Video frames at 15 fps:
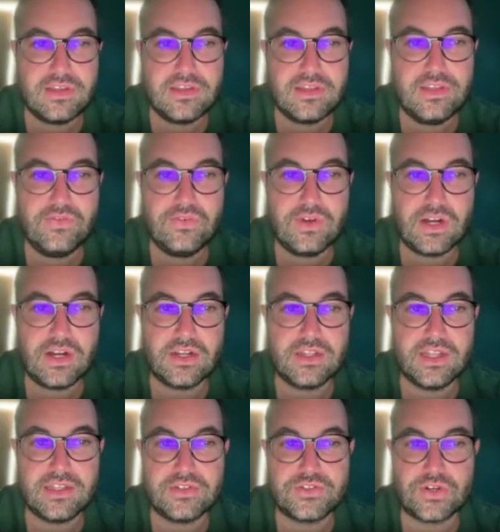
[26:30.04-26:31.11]
if you are a
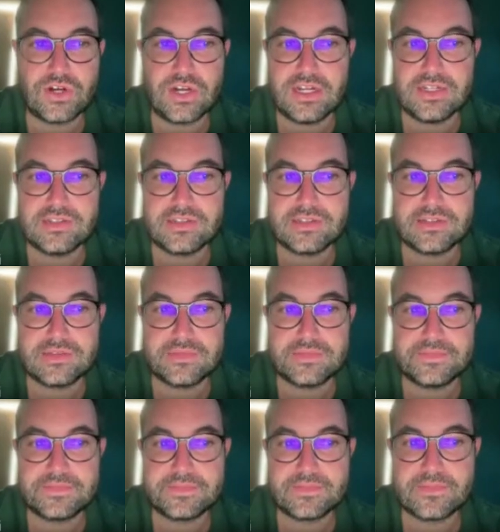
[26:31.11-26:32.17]
data journalist.
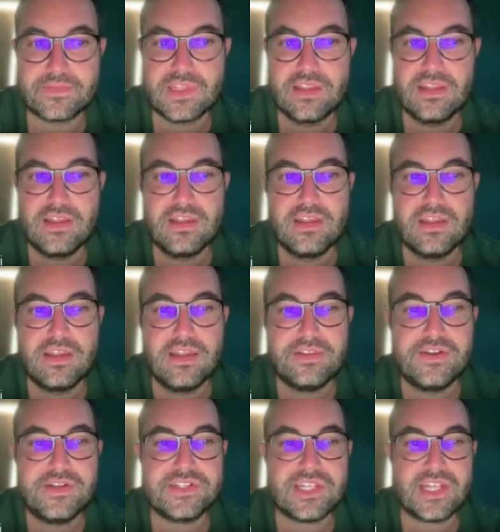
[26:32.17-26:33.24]

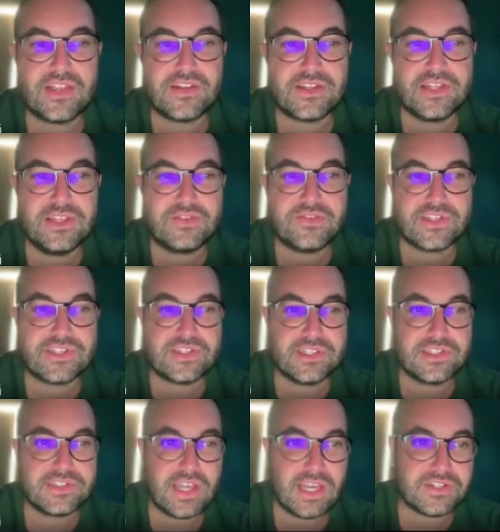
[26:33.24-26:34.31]
There is another interesting
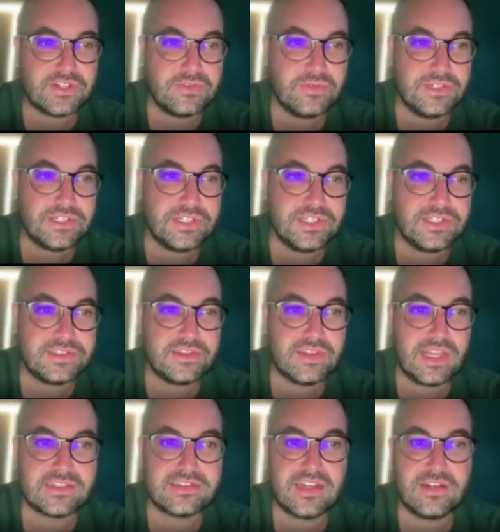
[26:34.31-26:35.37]
section, which is
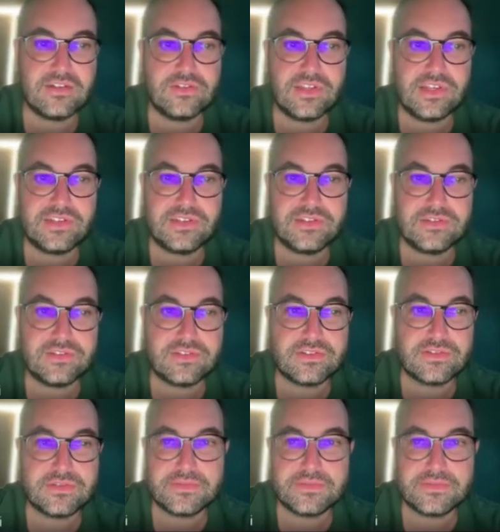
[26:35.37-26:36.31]
text annotations.